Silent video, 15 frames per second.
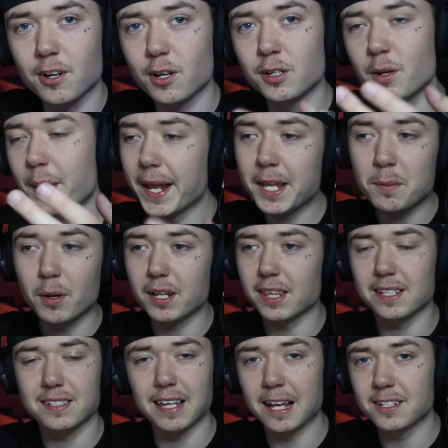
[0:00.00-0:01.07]
I don't know
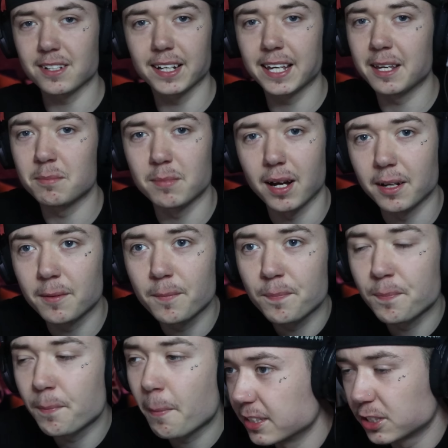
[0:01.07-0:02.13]
anybody that sounds like him, man.
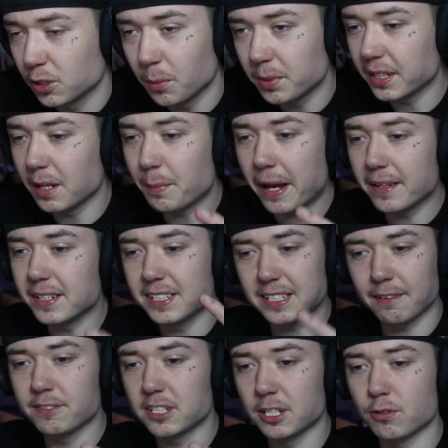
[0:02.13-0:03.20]
There's something about the
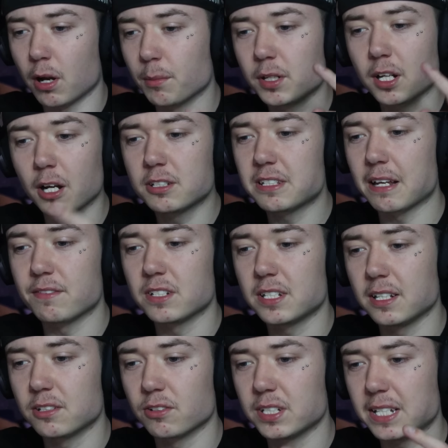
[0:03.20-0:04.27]
70s, I'm going to go
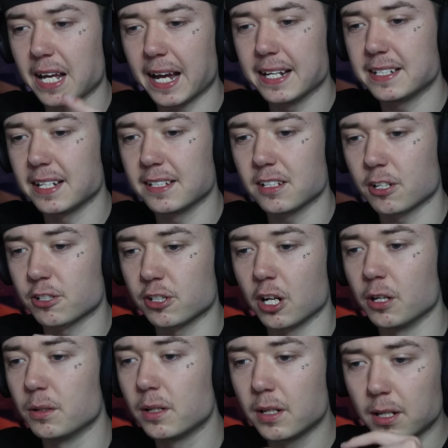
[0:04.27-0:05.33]
70s or is it 80s, I don't
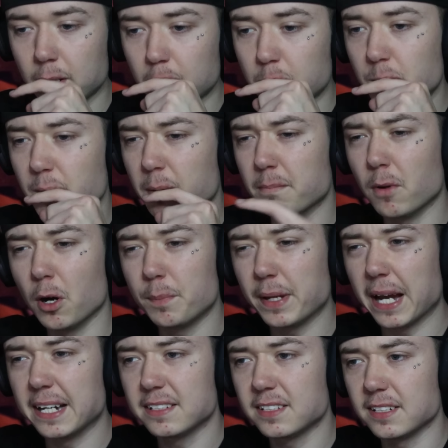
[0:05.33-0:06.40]
know. It might
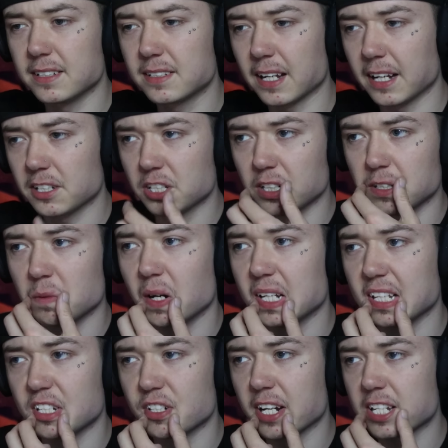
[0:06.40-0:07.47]
be 80s, actually, the
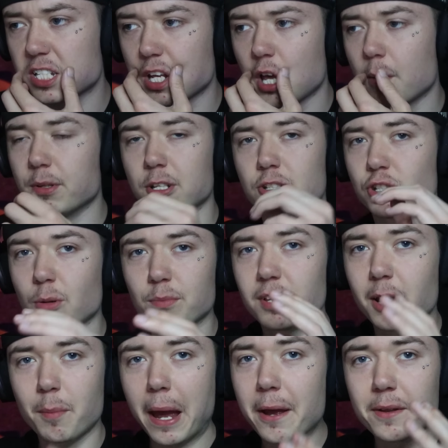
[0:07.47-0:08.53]
way they're dressed. But there's
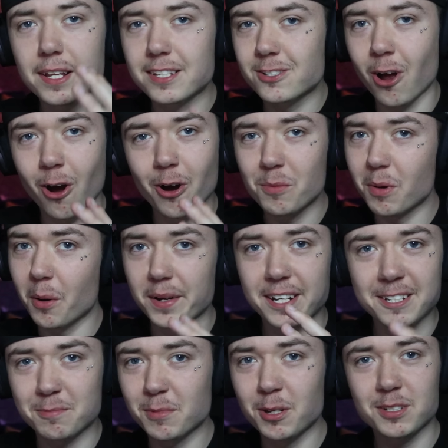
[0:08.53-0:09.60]
something about this time, bro,
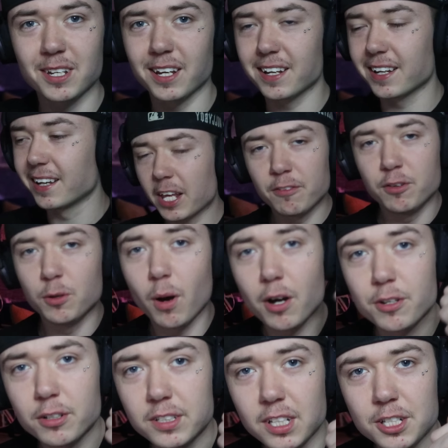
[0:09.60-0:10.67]
in this music. If you
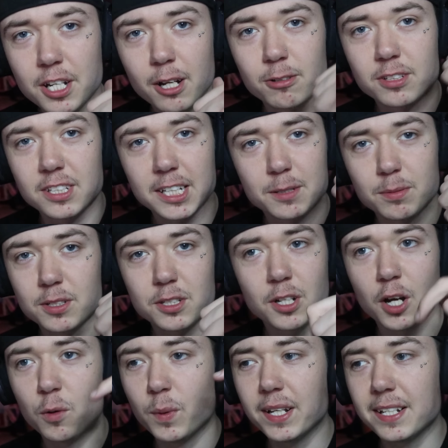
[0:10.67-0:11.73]
are new to the channel, 6 months
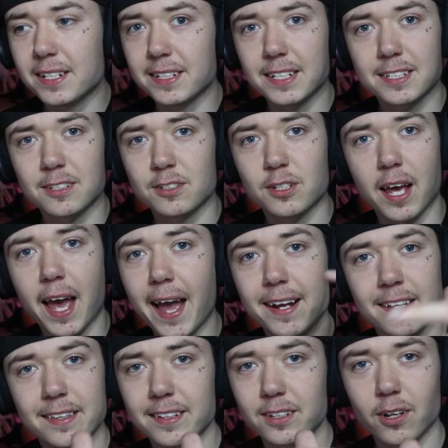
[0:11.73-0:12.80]
ago, we didn't listen to
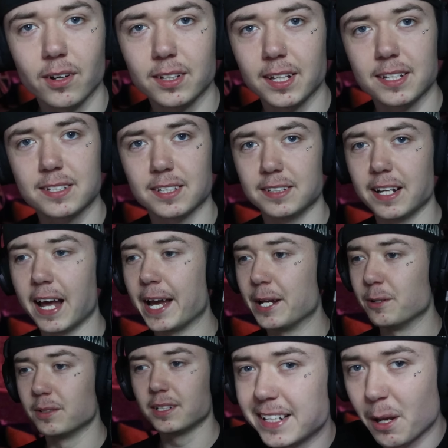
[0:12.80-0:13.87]
anything like this. And
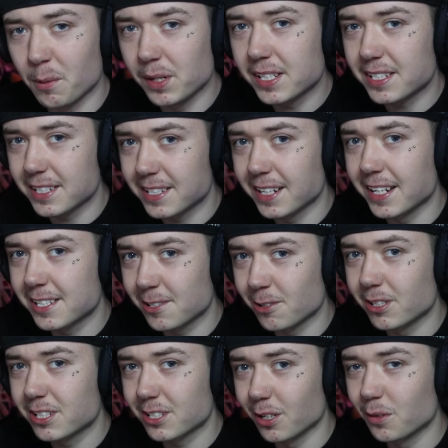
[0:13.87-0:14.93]
now we listen to this
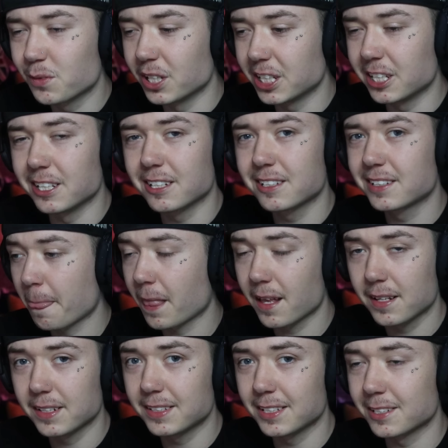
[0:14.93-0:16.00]
sort of stuff. This is
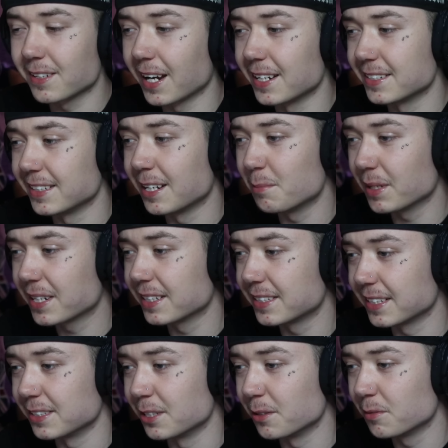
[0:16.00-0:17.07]
crazy. Let me
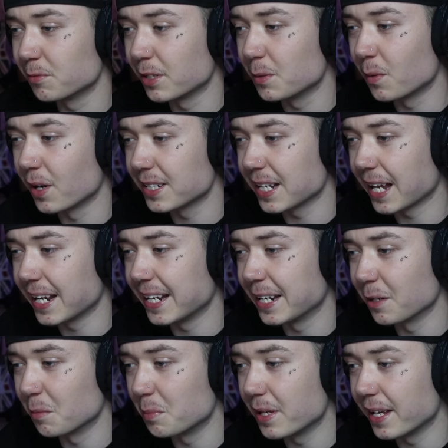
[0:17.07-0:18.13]
continue. Rewind that a
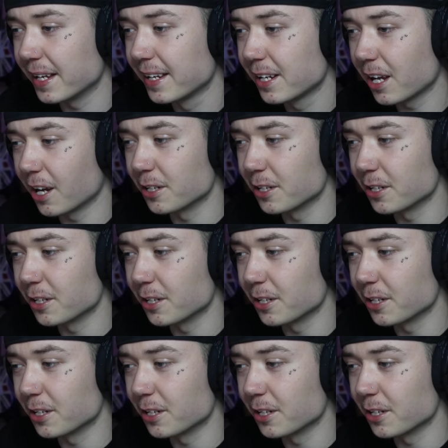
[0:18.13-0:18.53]
little bit.